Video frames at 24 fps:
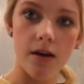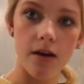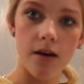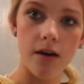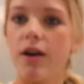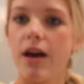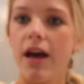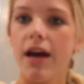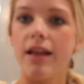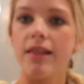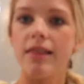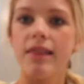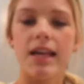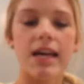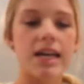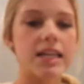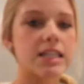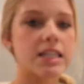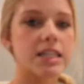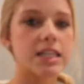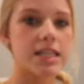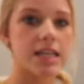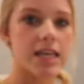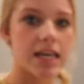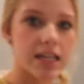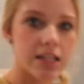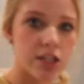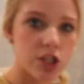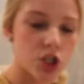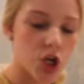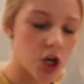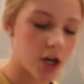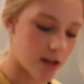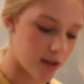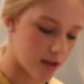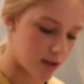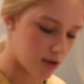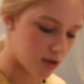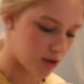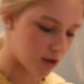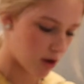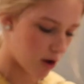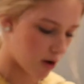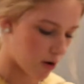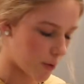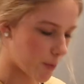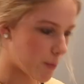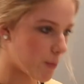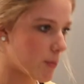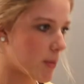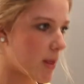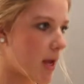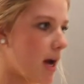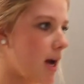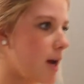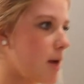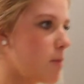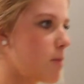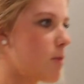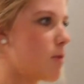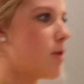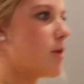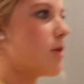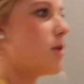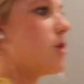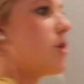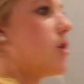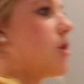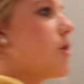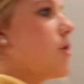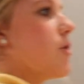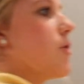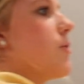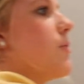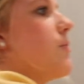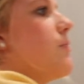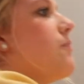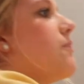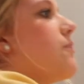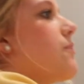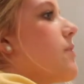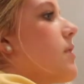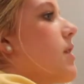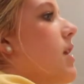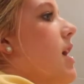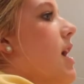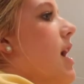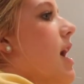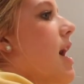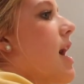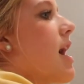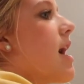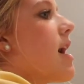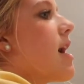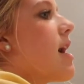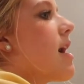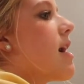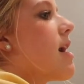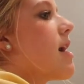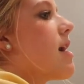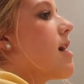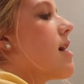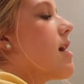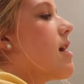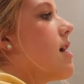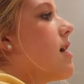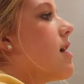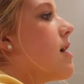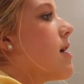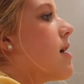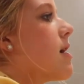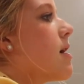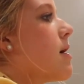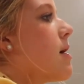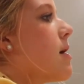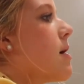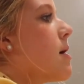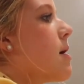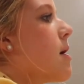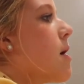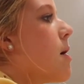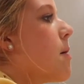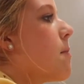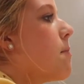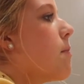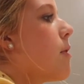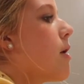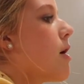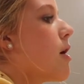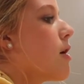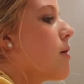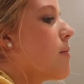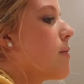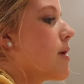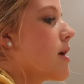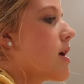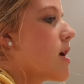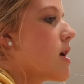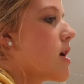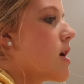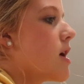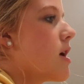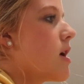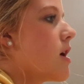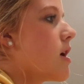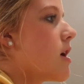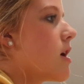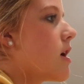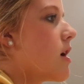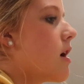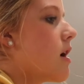Okay, let's get started. So, I'm going to do a Barbie.